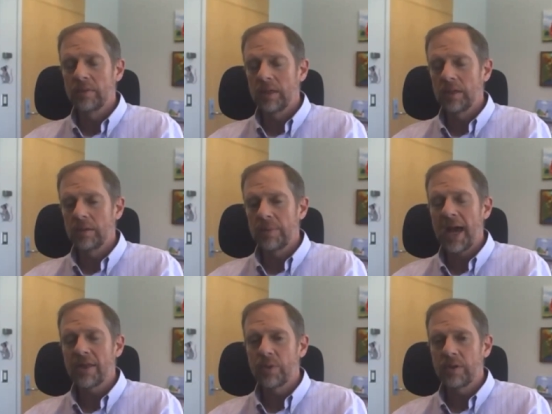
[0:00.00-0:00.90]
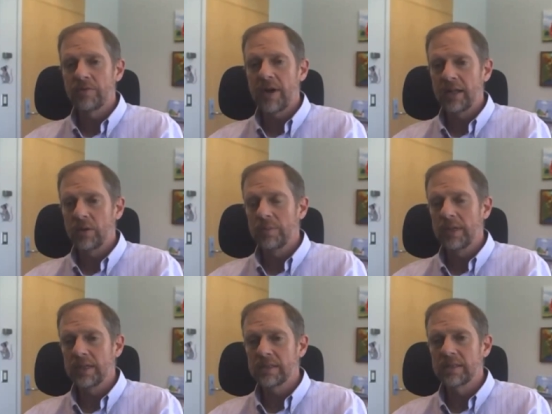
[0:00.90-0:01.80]
uh, pathway to follow
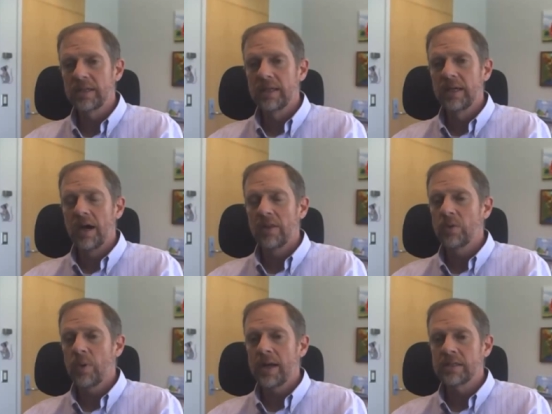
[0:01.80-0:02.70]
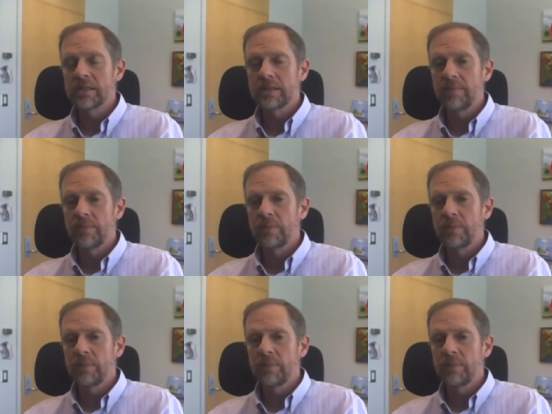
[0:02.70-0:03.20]
because Otherwise,